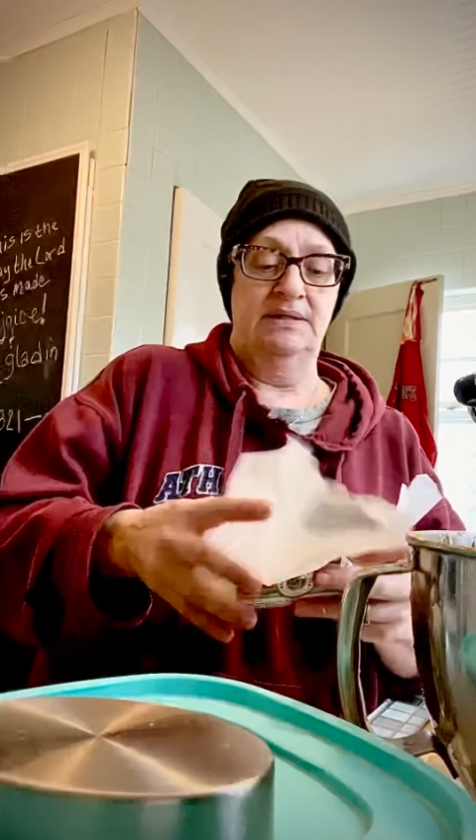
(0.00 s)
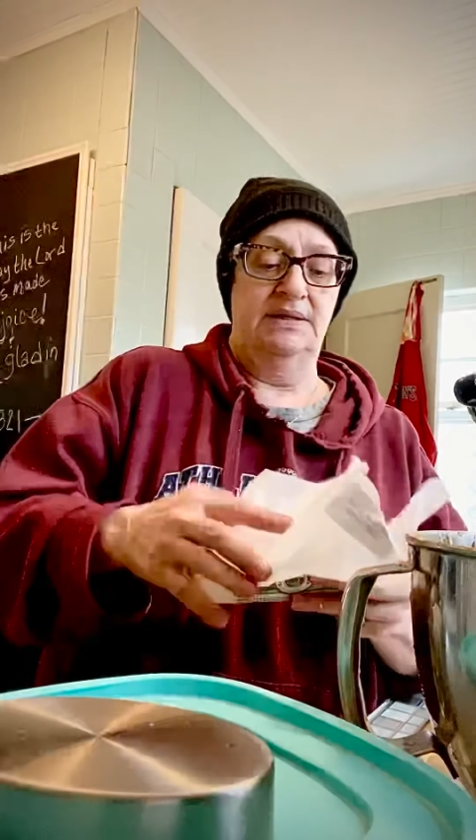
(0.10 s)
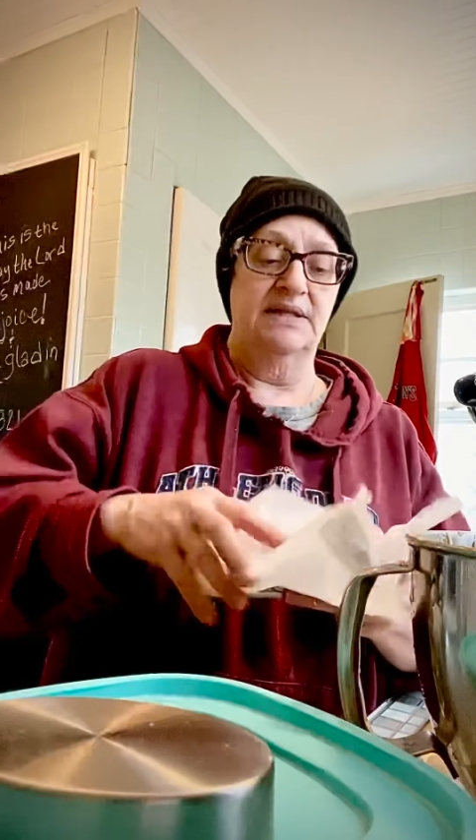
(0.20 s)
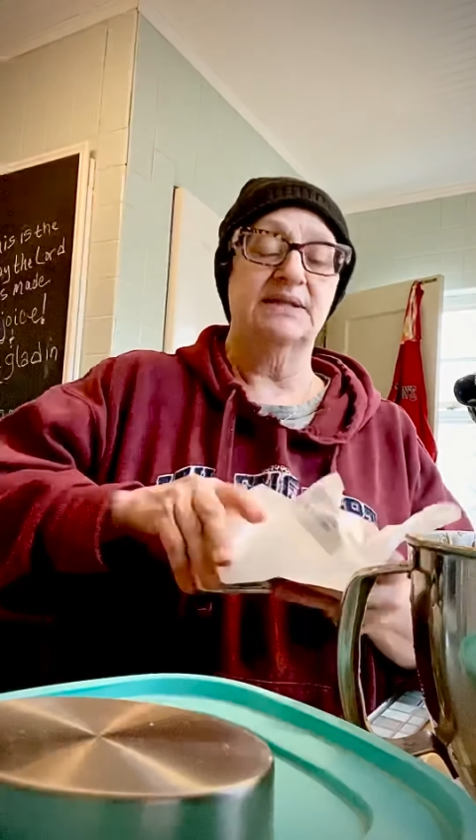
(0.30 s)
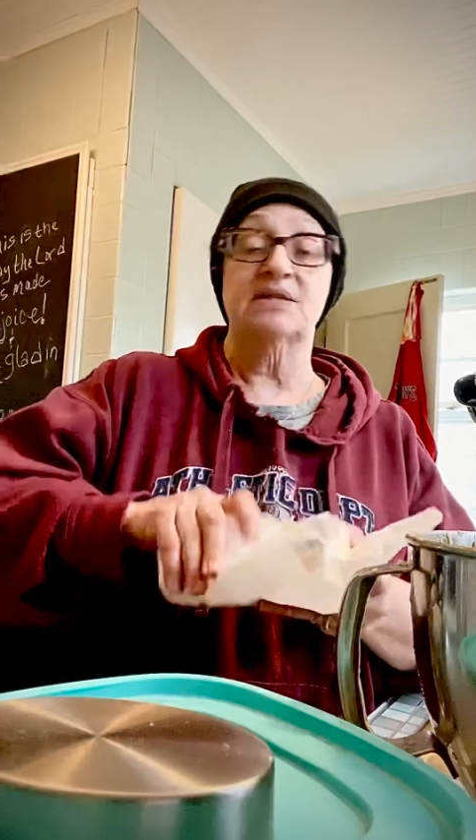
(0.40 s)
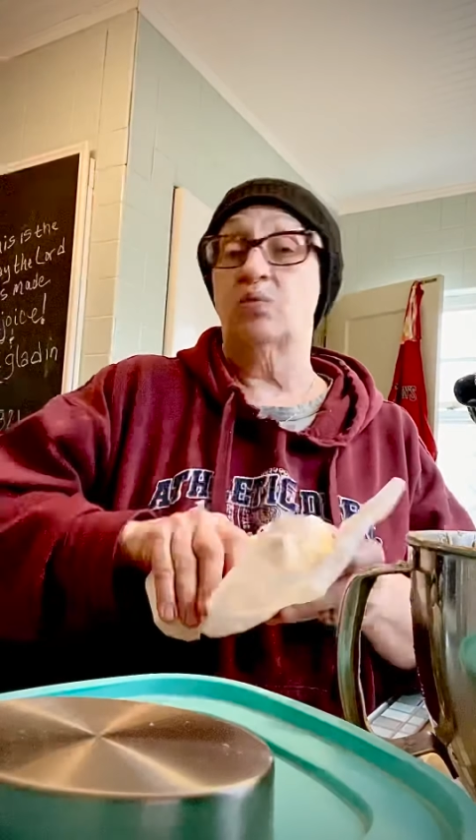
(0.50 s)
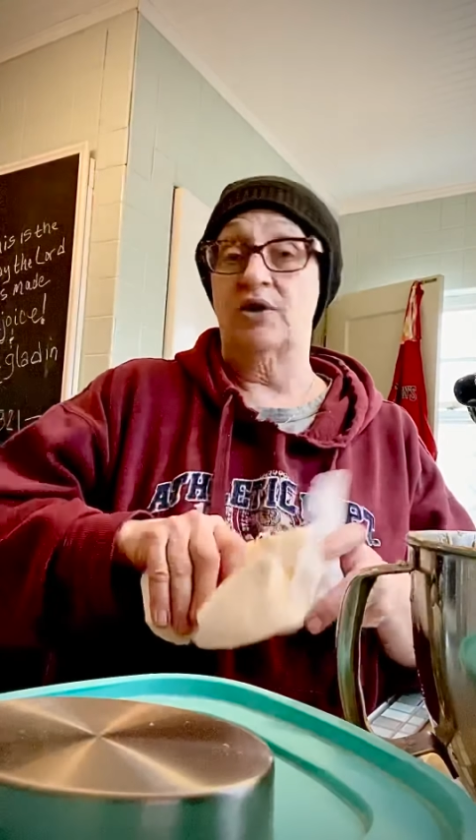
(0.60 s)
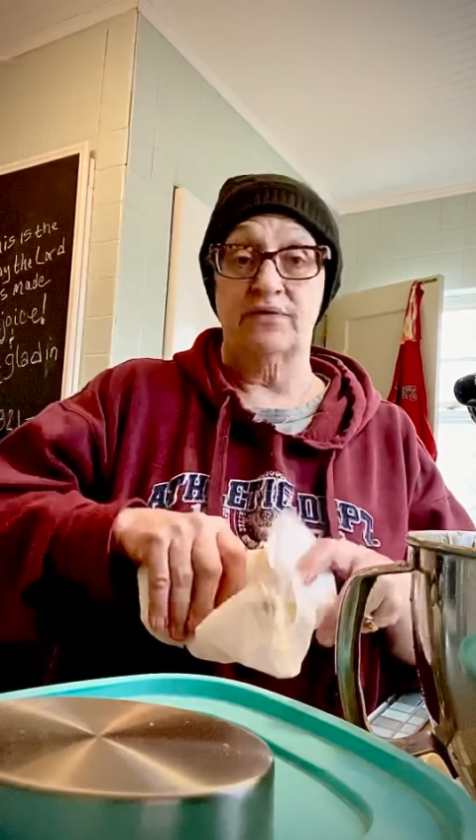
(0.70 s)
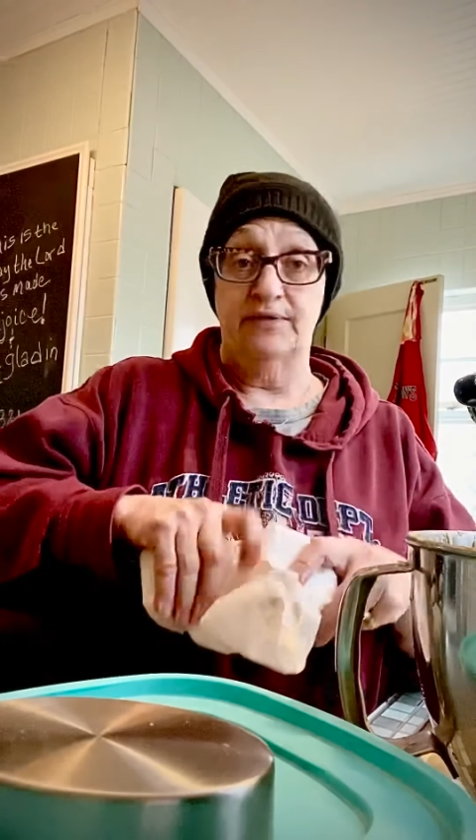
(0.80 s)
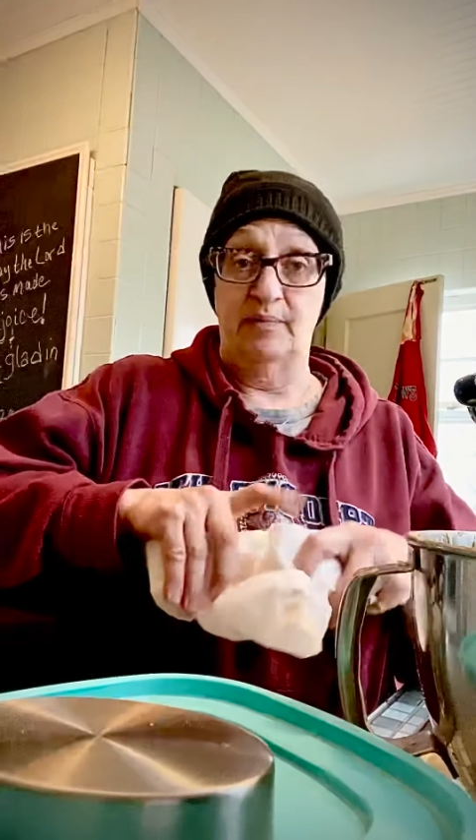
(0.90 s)
this is
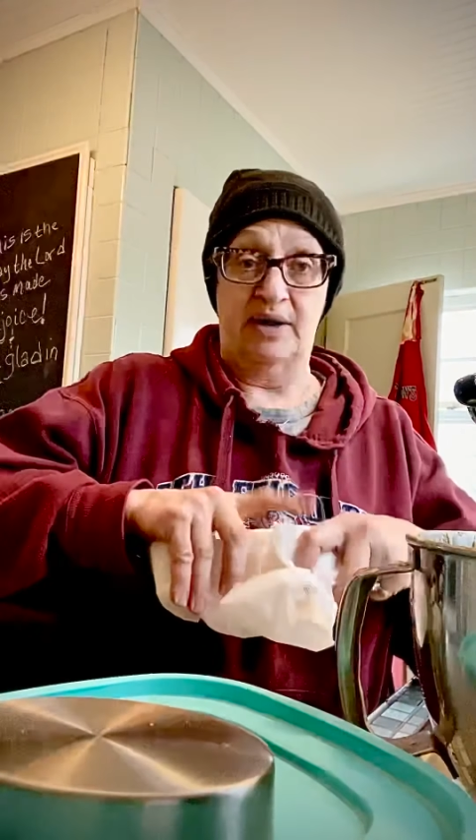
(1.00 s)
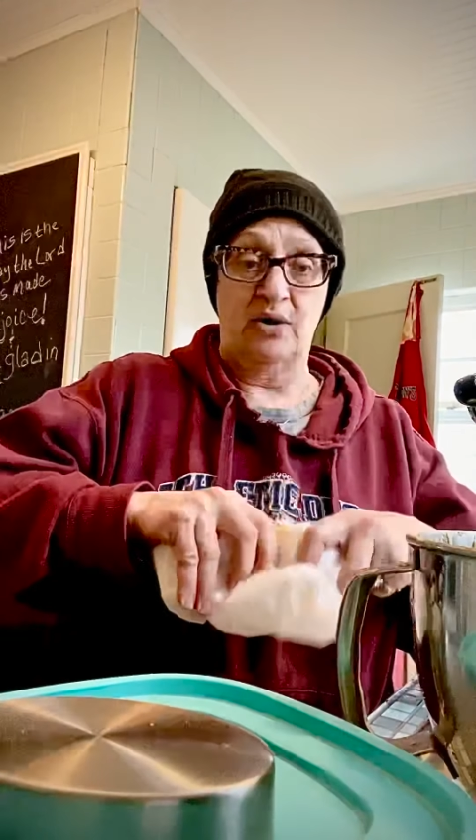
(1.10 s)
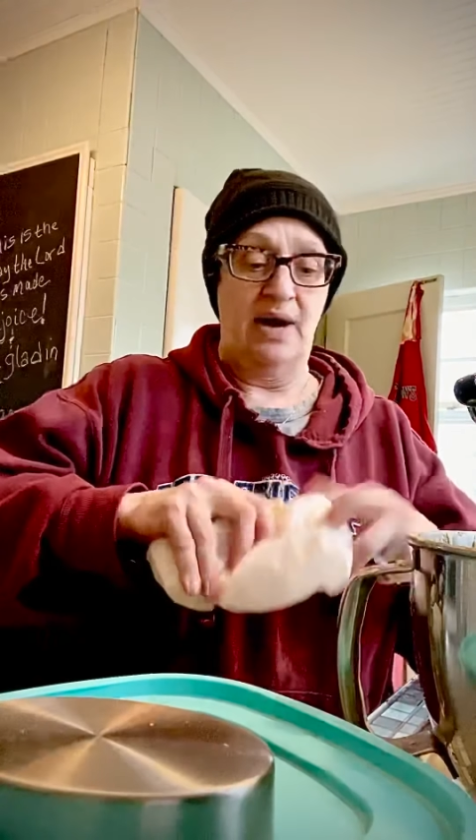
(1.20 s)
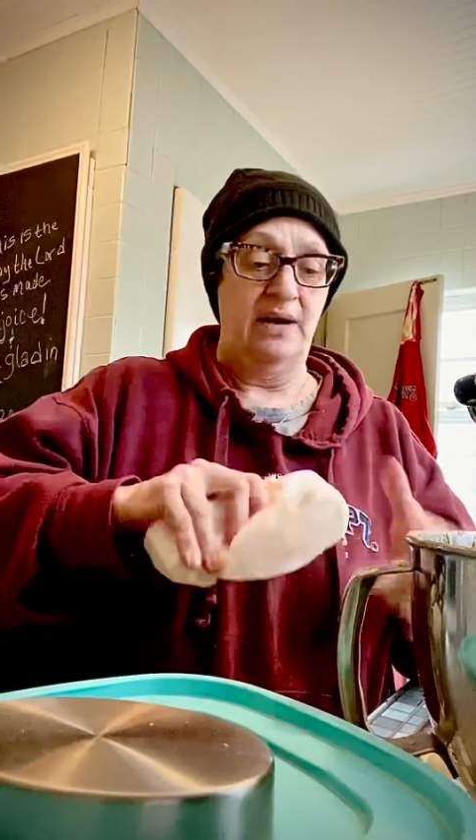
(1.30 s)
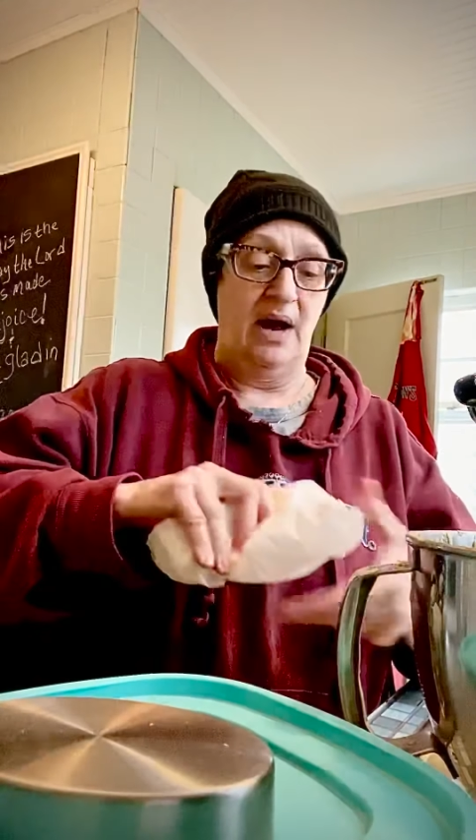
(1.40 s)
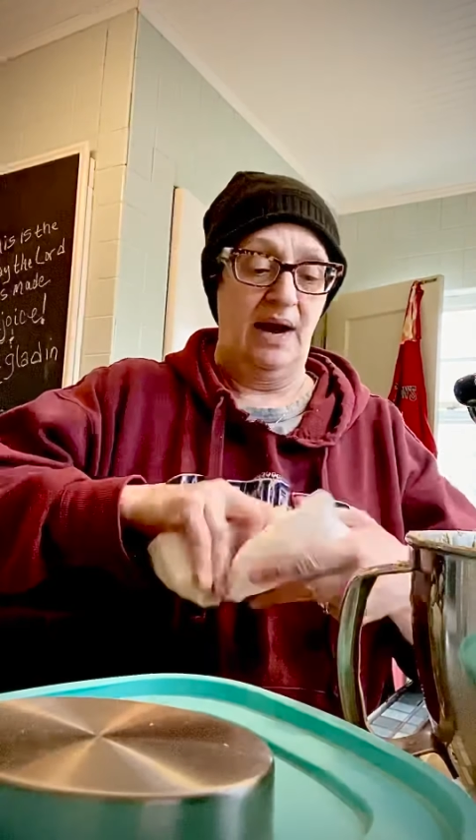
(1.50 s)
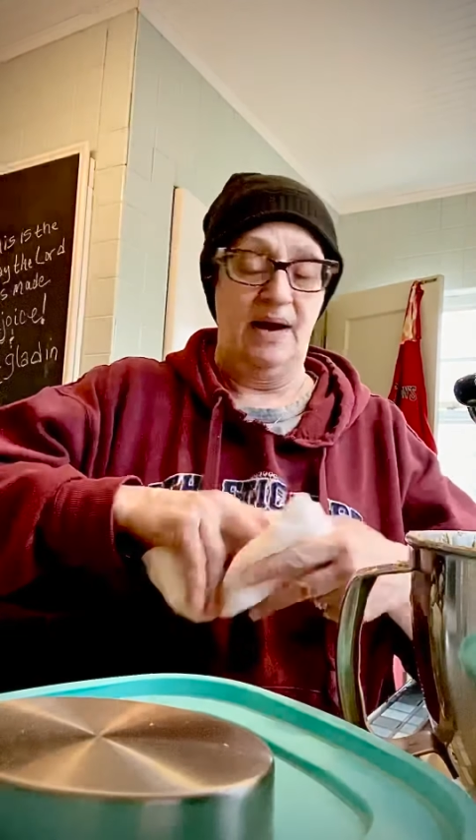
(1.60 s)
wonderful butter. I